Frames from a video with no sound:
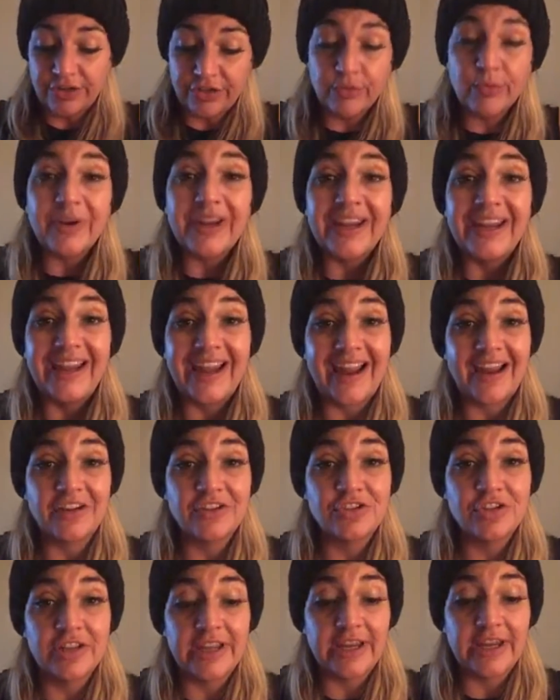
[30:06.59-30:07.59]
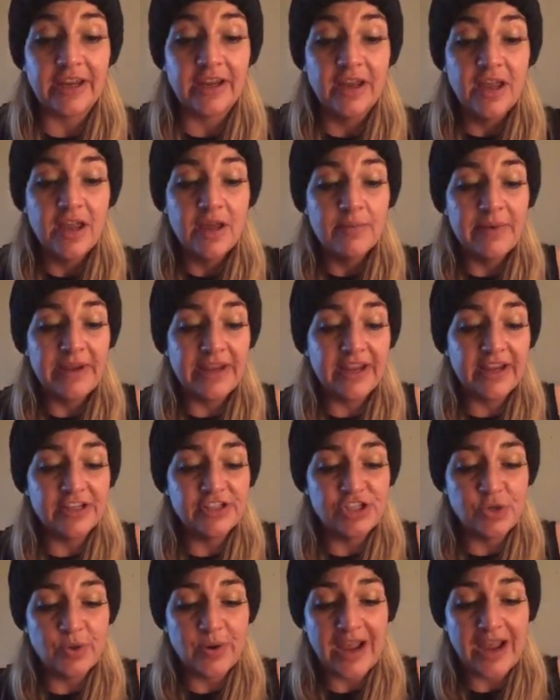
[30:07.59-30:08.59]
3 actually, because
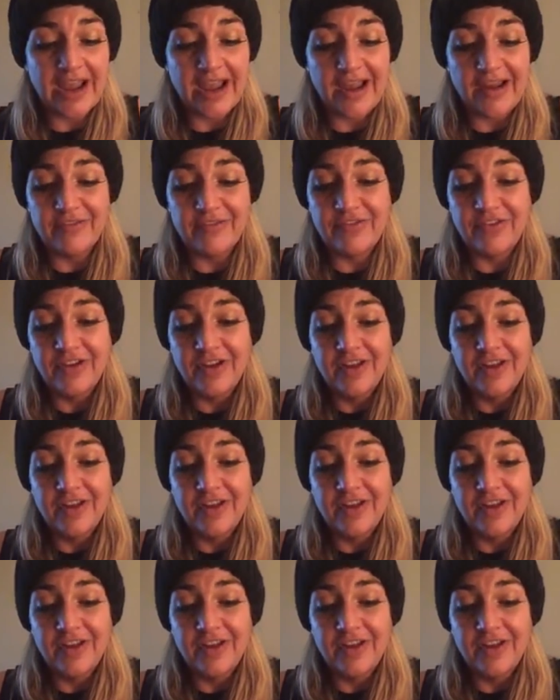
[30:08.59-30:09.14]
you have